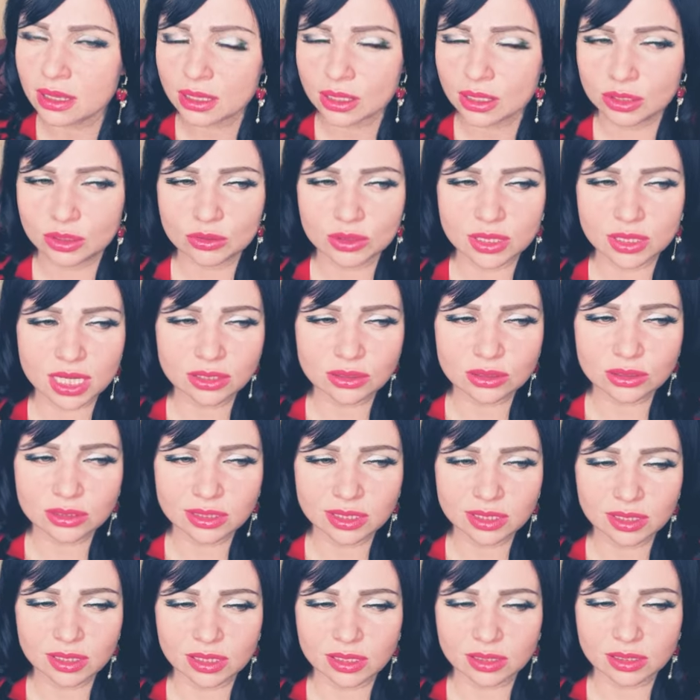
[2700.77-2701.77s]
You're not
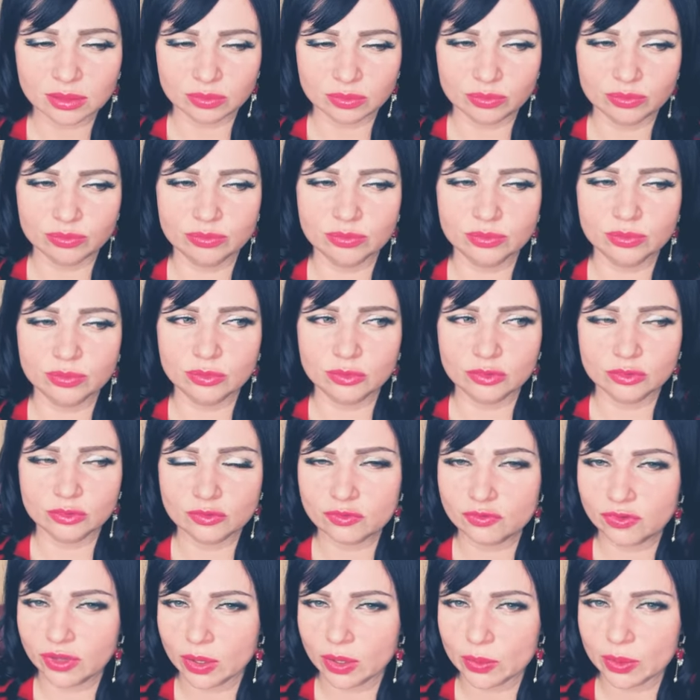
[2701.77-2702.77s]
gonna
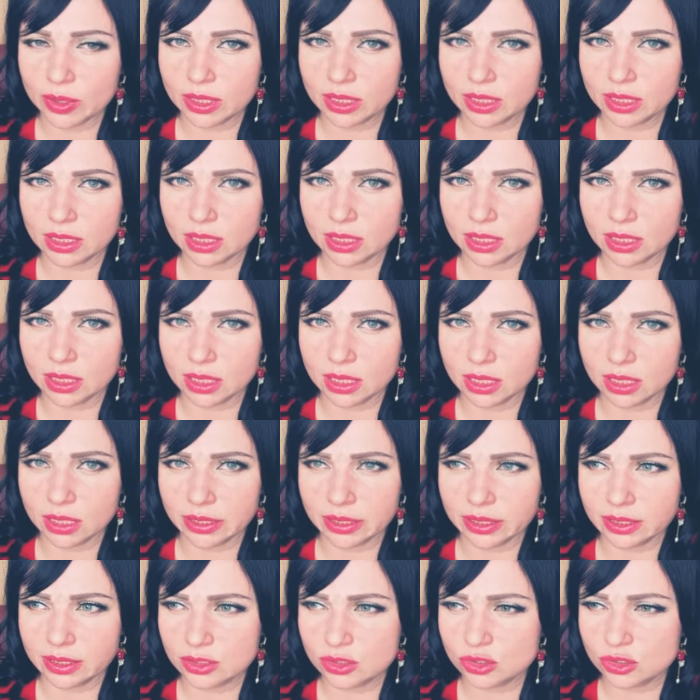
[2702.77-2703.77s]
wearing uh,
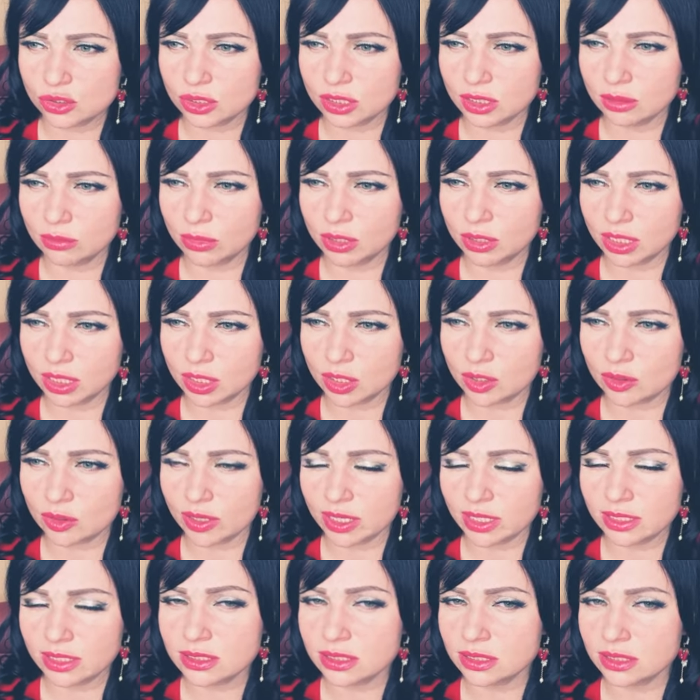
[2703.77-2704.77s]
extremely
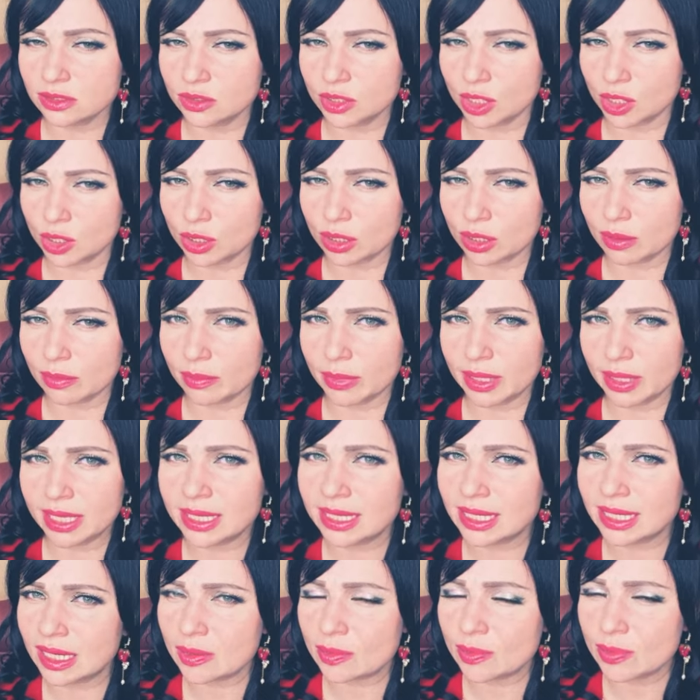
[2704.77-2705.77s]
crazy dark
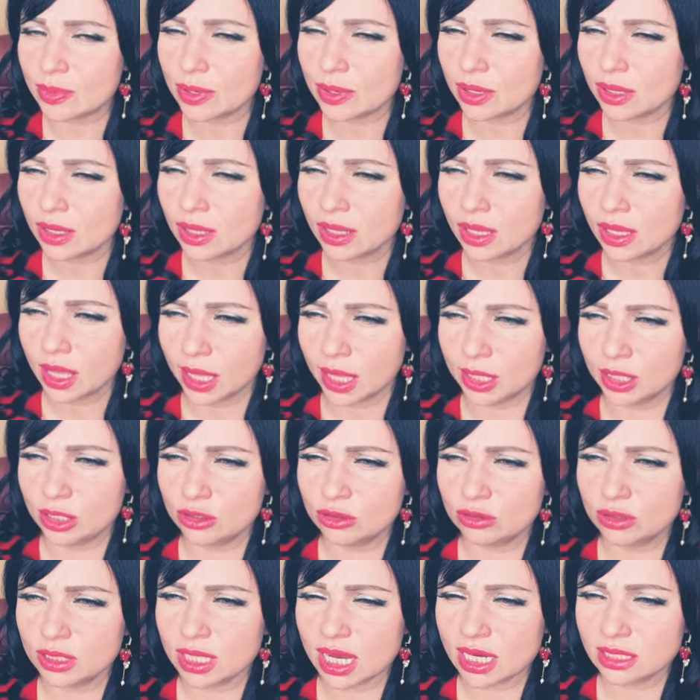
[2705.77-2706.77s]
makeup.
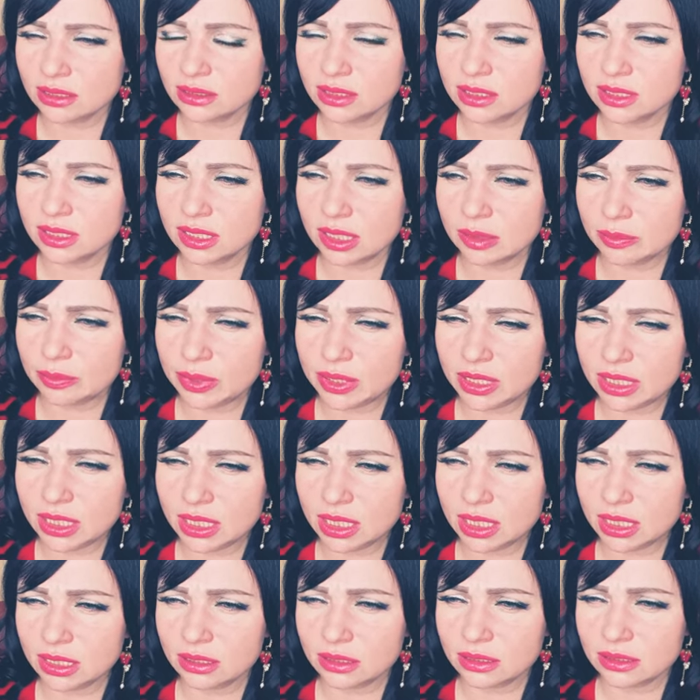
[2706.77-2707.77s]
You're not gonna
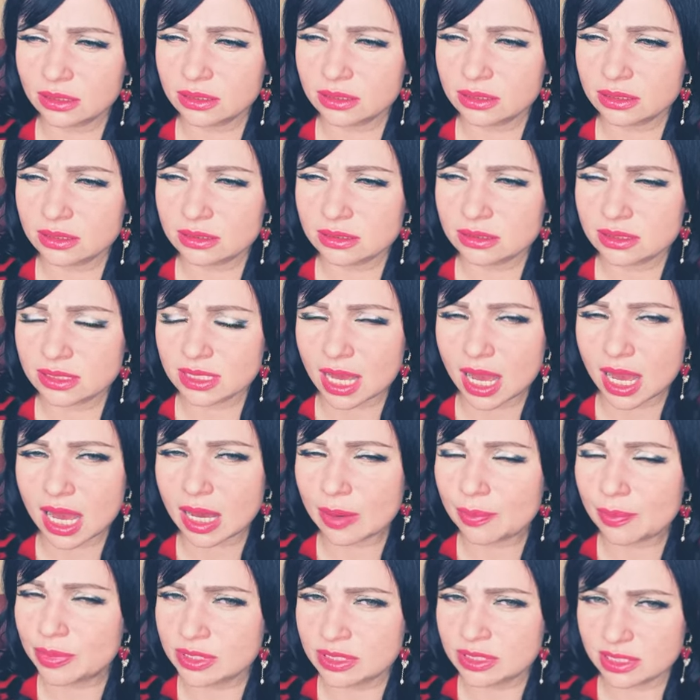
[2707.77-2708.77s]
be the
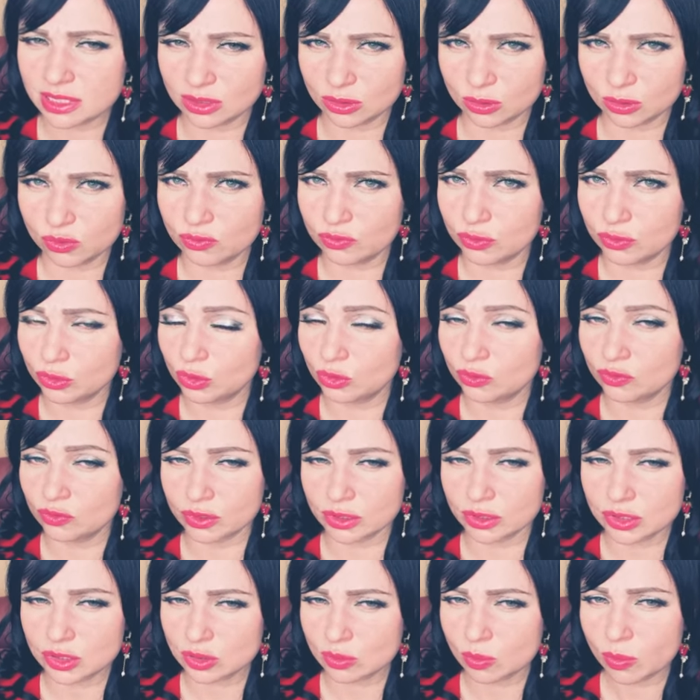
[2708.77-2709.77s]
opposite of what you
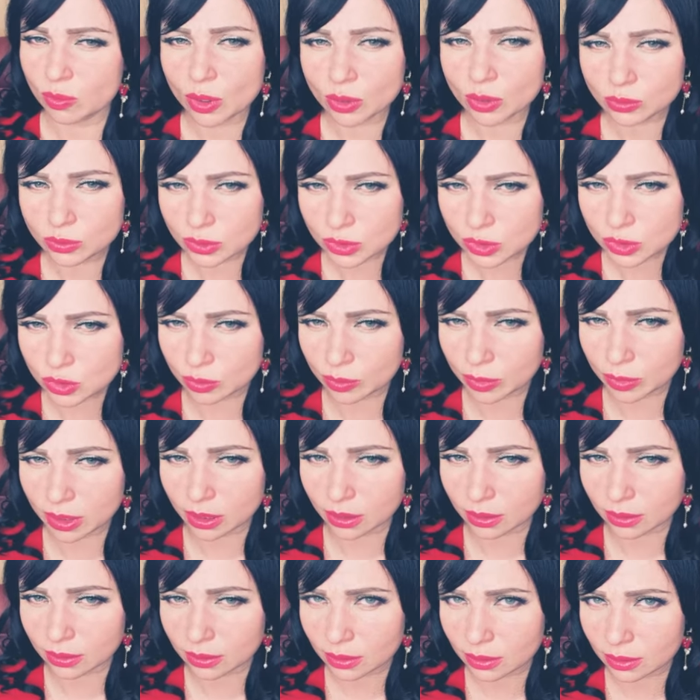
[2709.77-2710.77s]
were supposed to
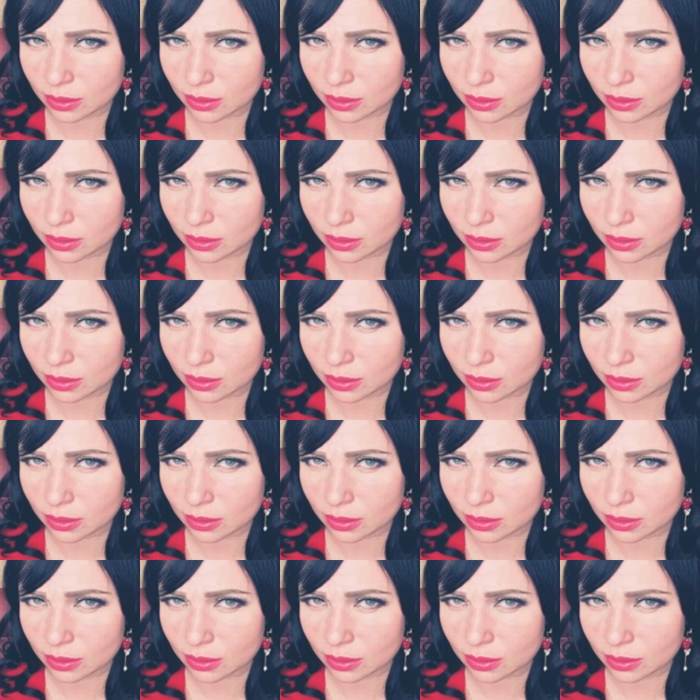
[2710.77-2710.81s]
be